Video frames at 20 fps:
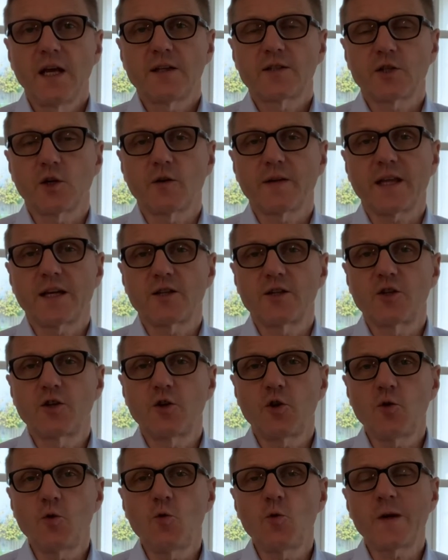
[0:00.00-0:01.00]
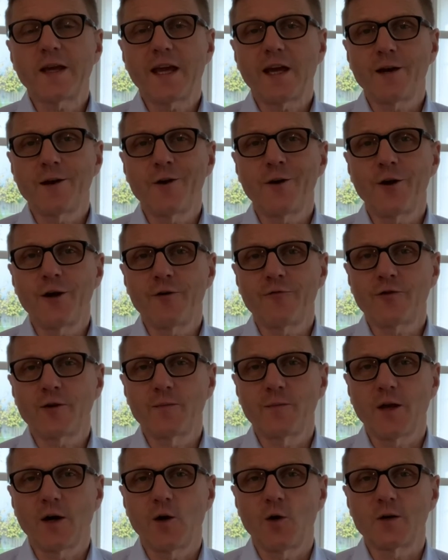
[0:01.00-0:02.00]
so that you can learn
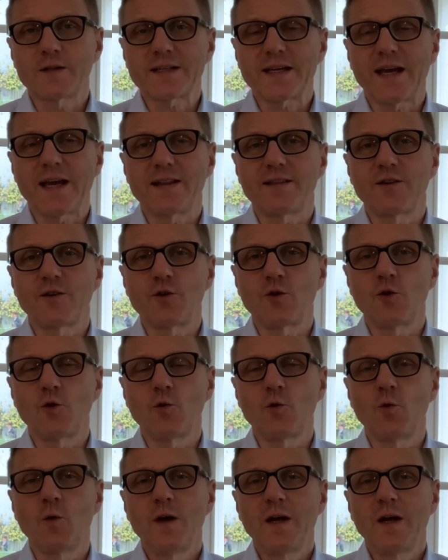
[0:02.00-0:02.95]
from those and you